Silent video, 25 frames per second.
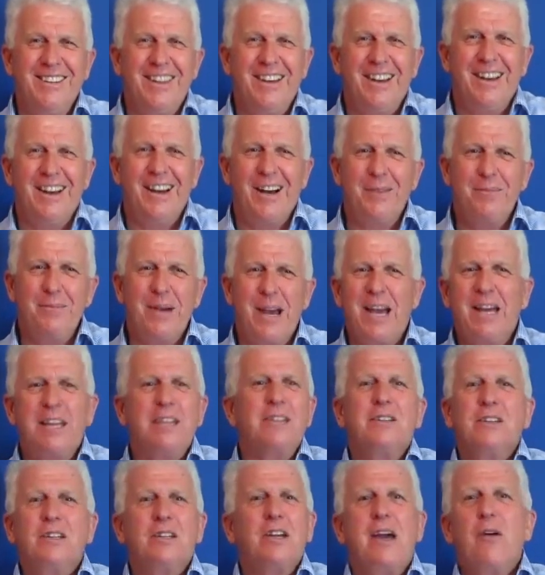
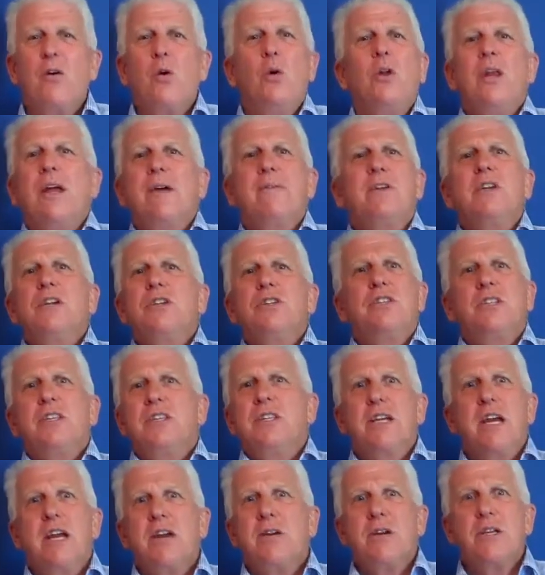And all evidence in
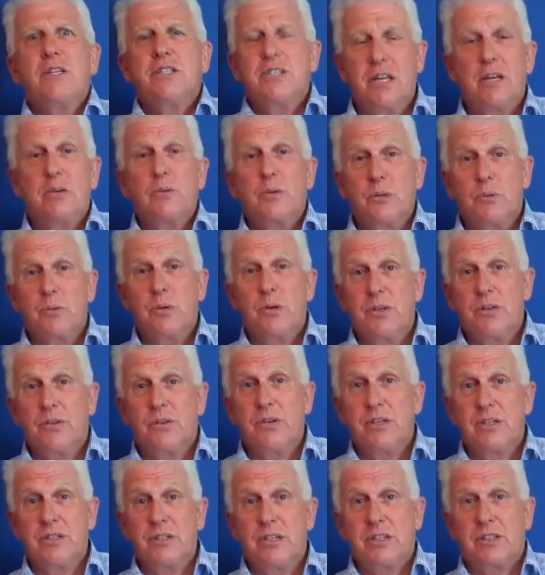the area said it was worth
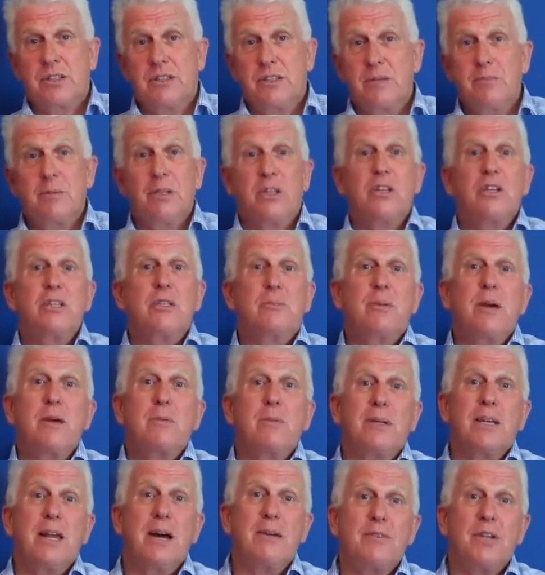360, but these
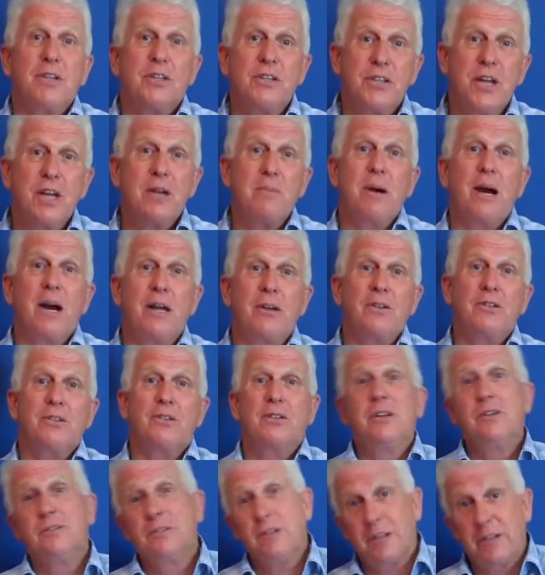people loved it so
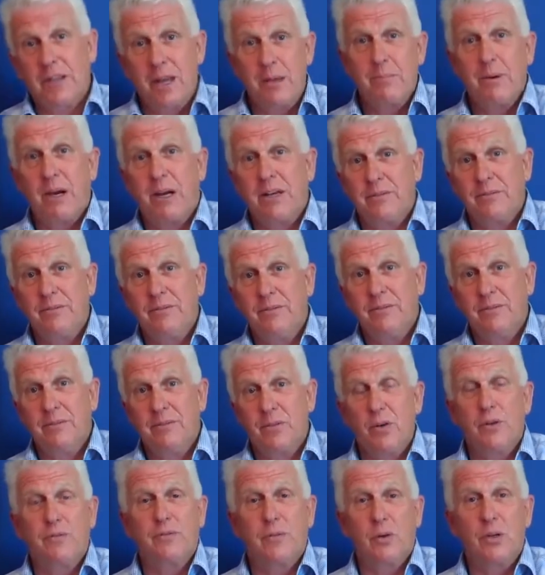much that they paid
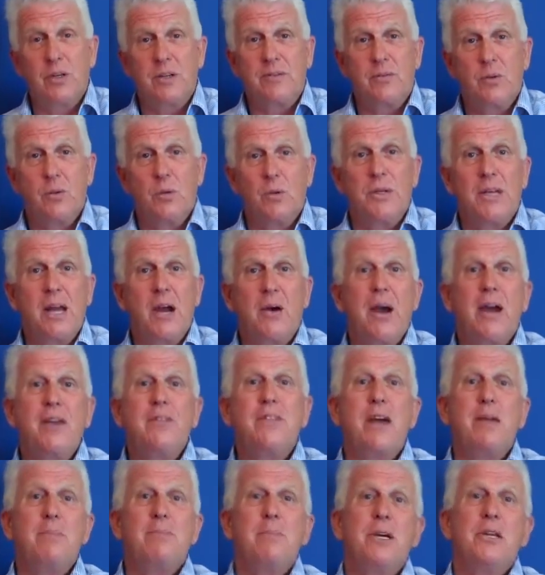444. Now,
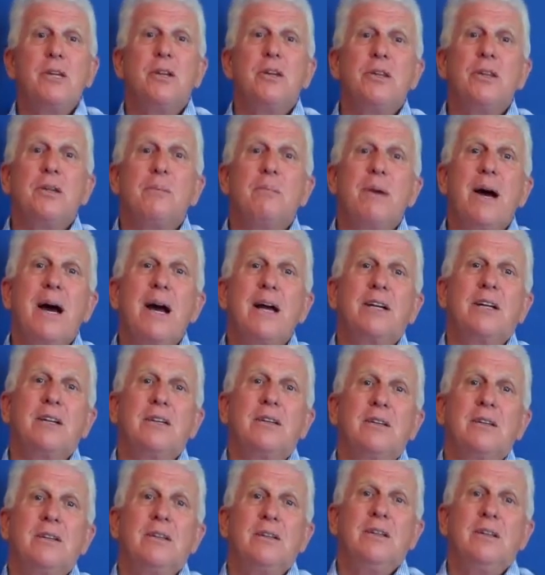had that been on the
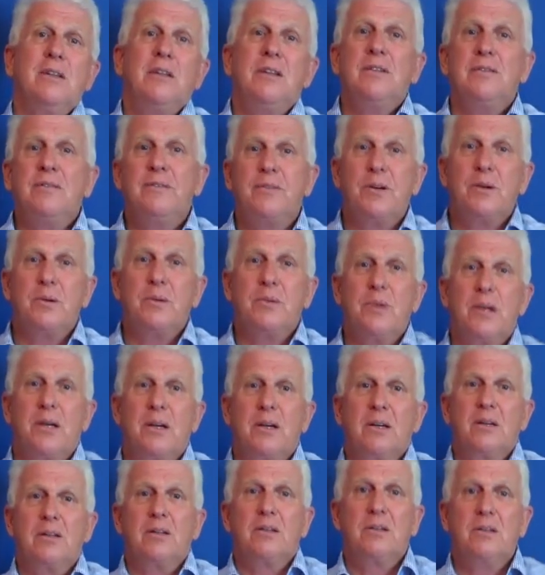market for
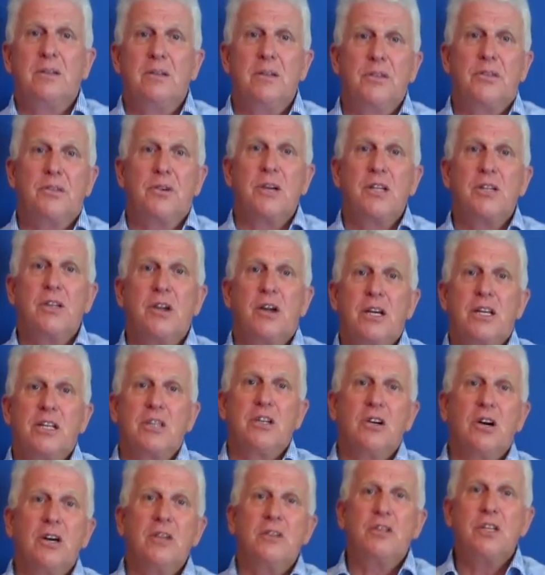
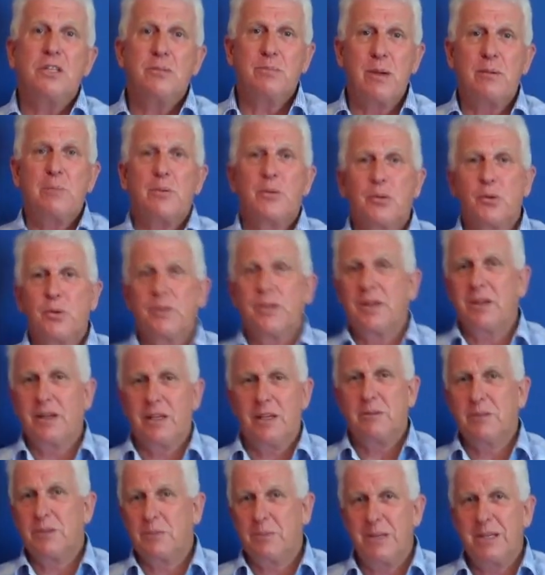399, these people thought they were
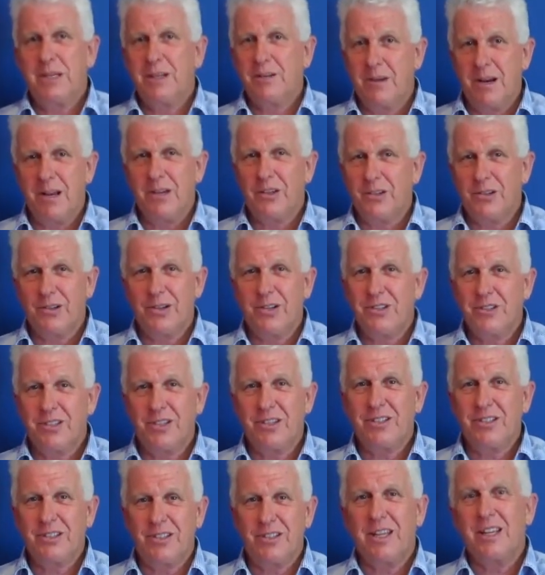going to spend around
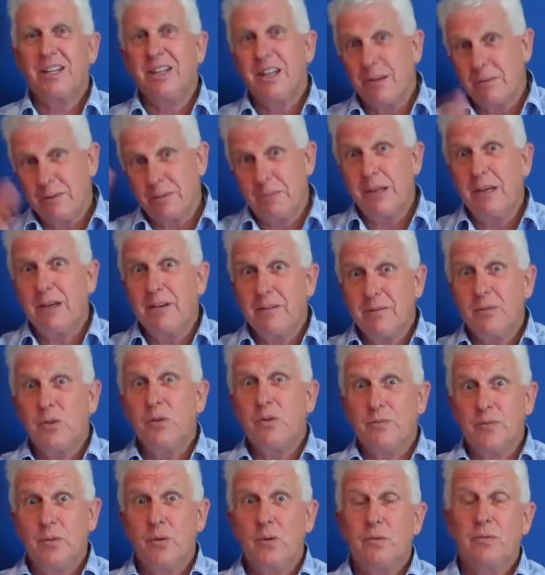360, ended up spending
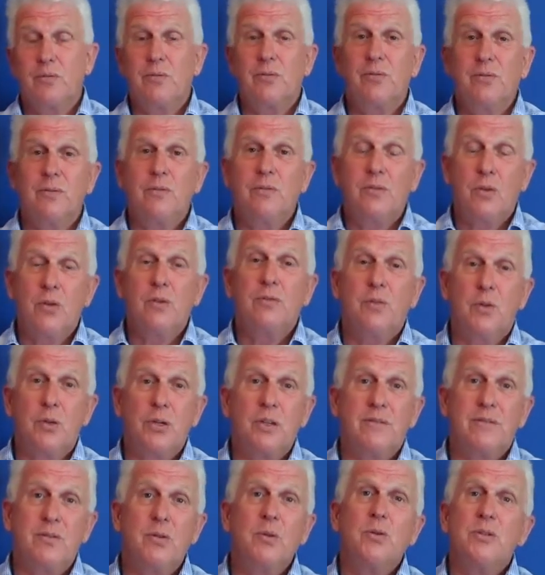
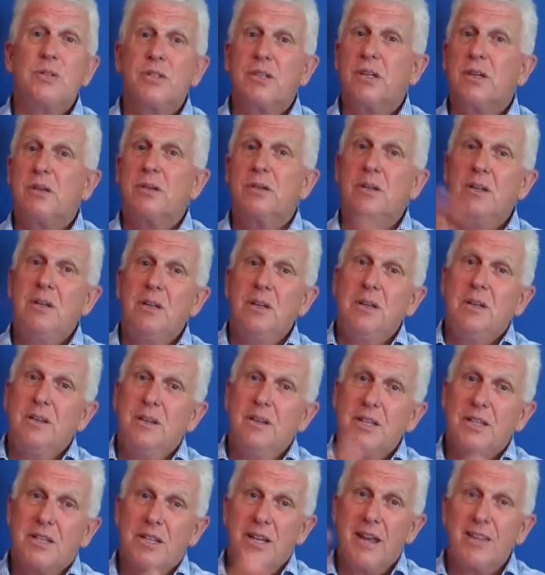444. So
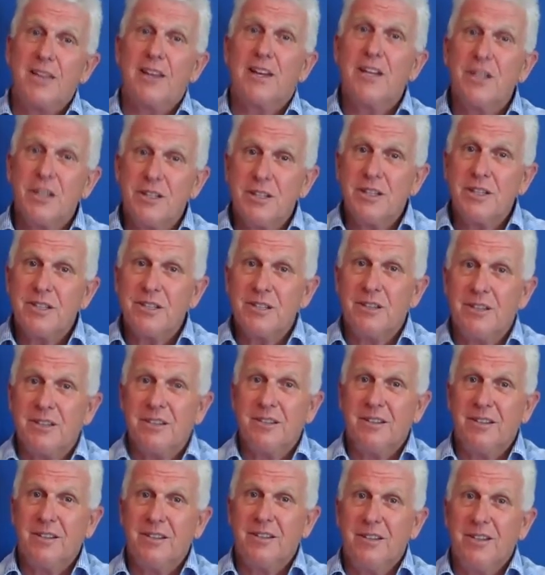there's another lesson, isn't it?
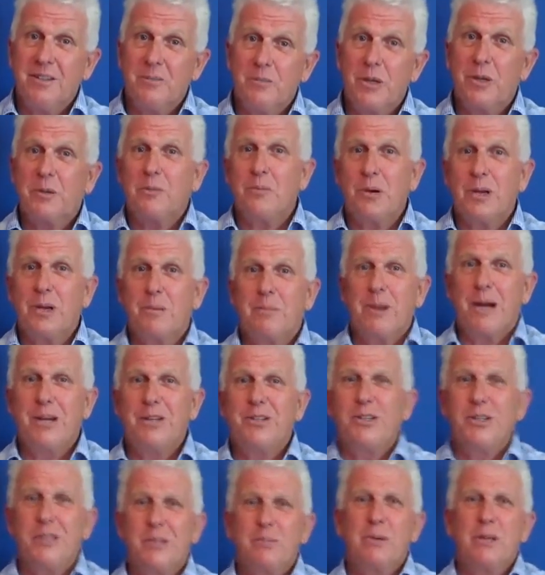What do
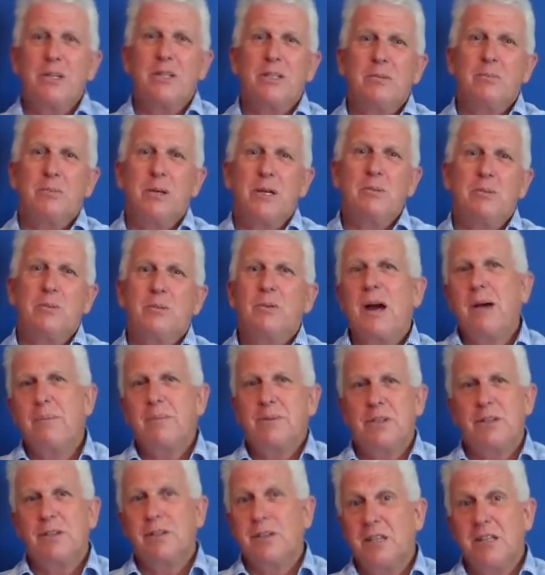budgets mean to people?
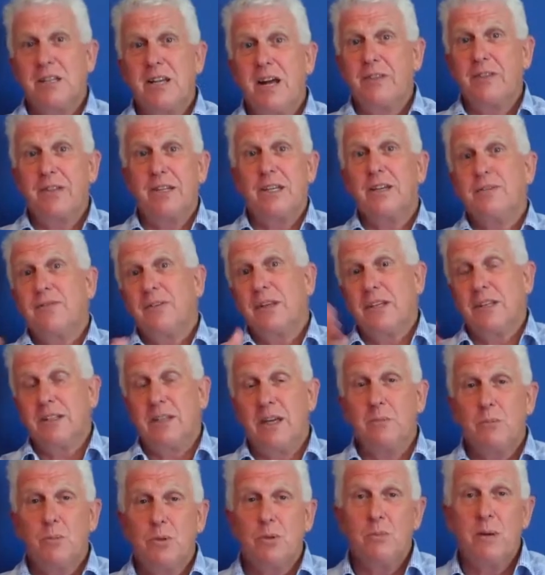Absolutely nothing if they can
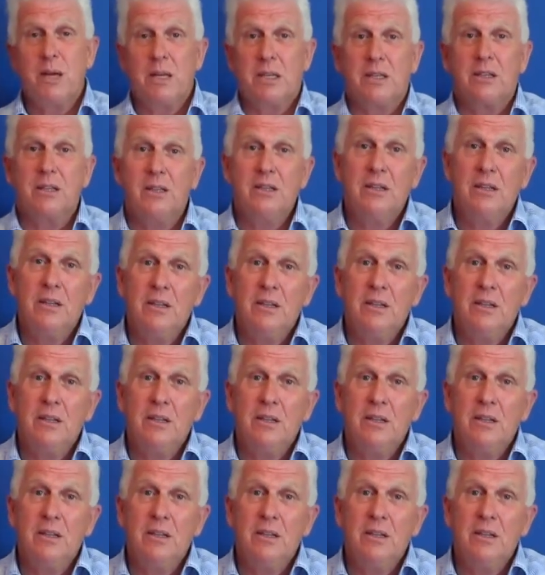get more money.